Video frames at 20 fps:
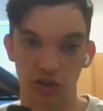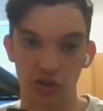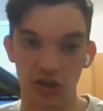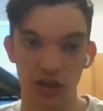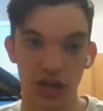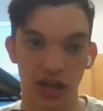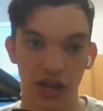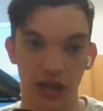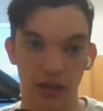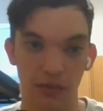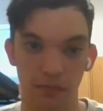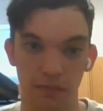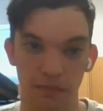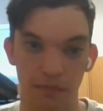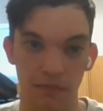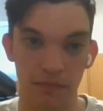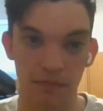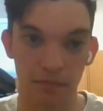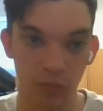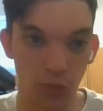Good in
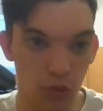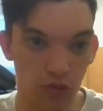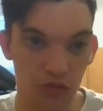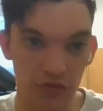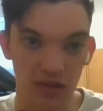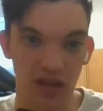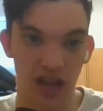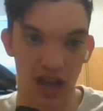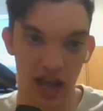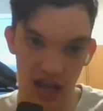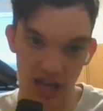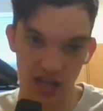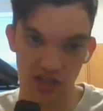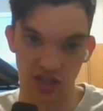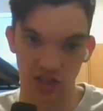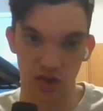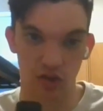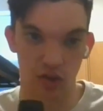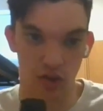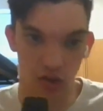movement
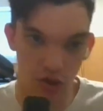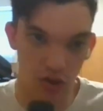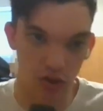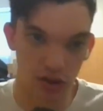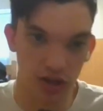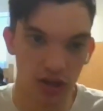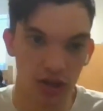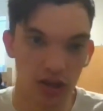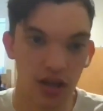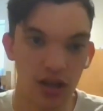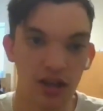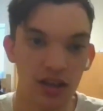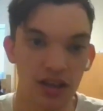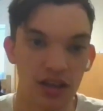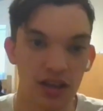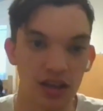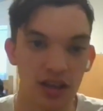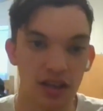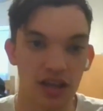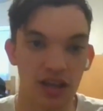as a whole.
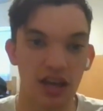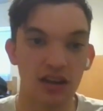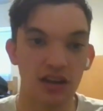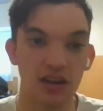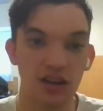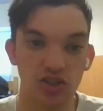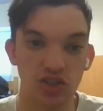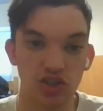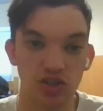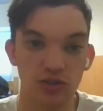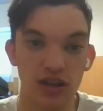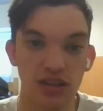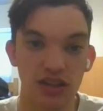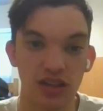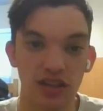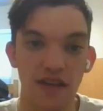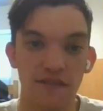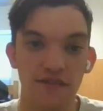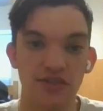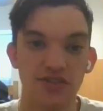Can
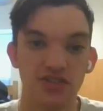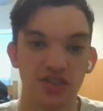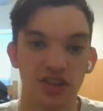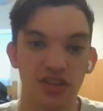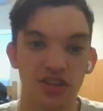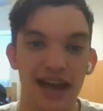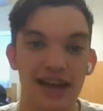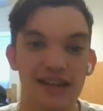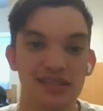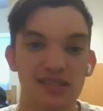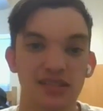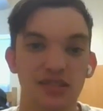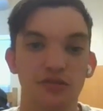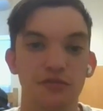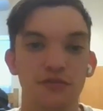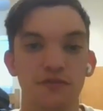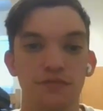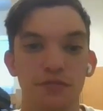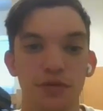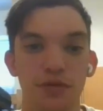strength and leverage allows him
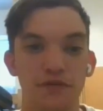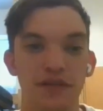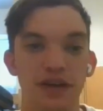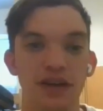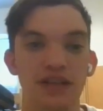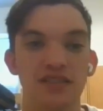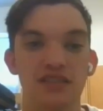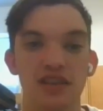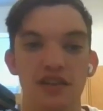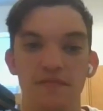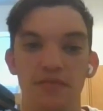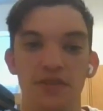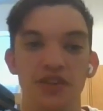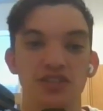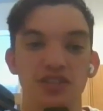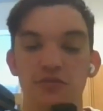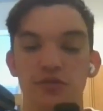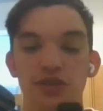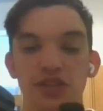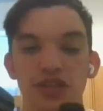to prevent,
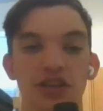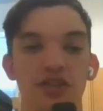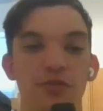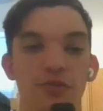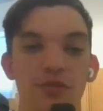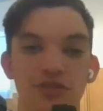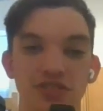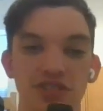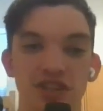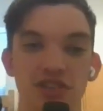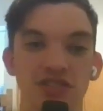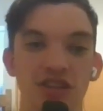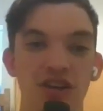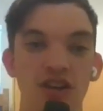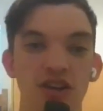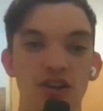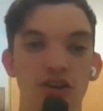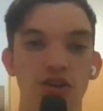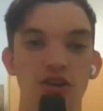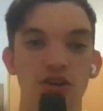this is what the other one says.
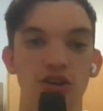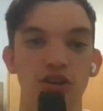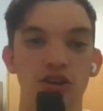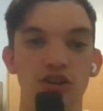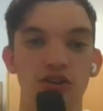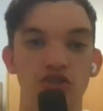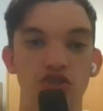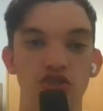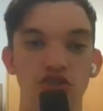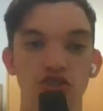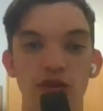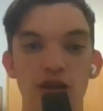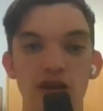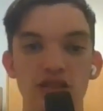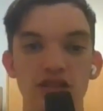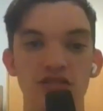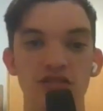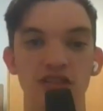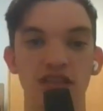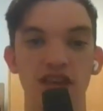
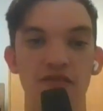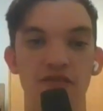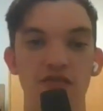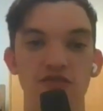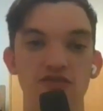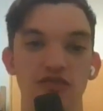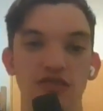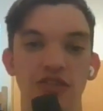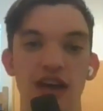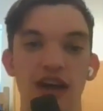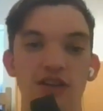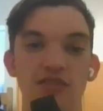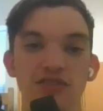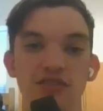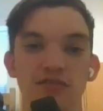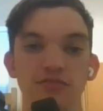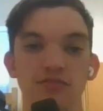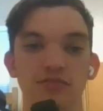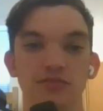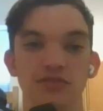Strength and leverage
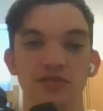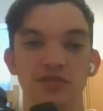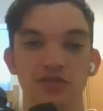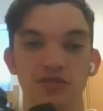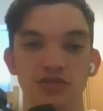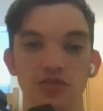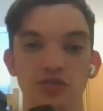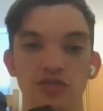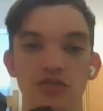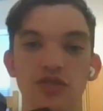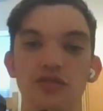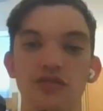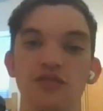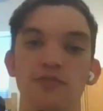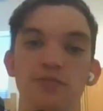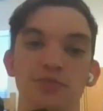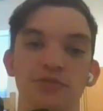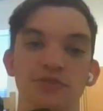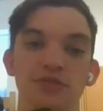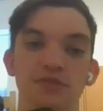allows him to
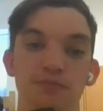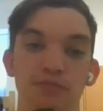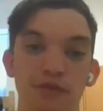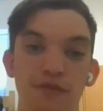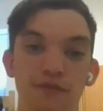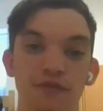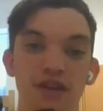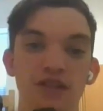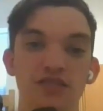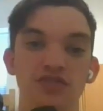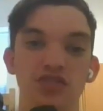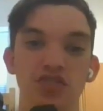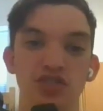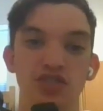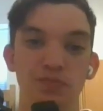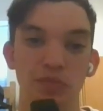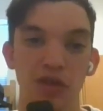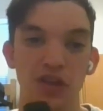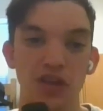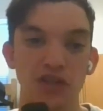to prevent
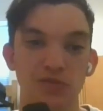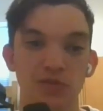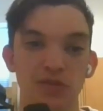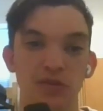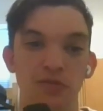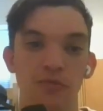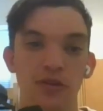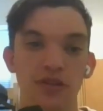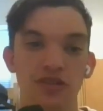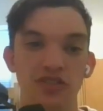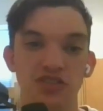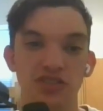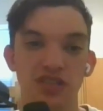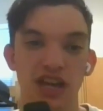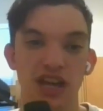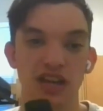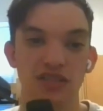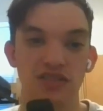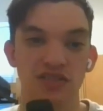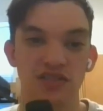displacement and
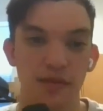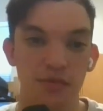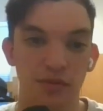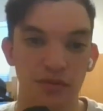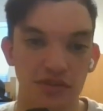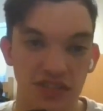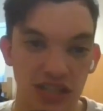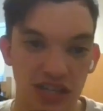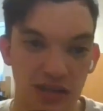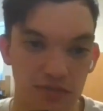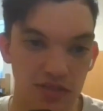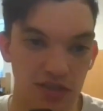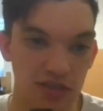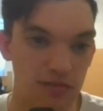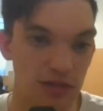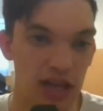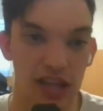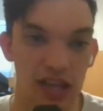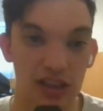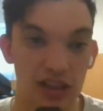withstand double
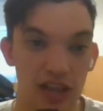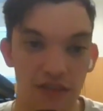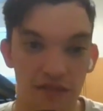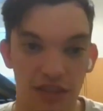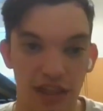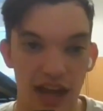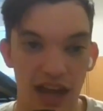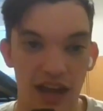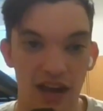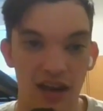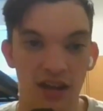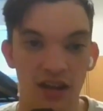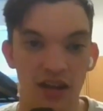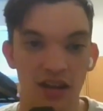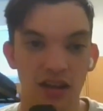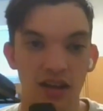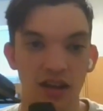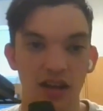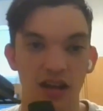teams. I love that.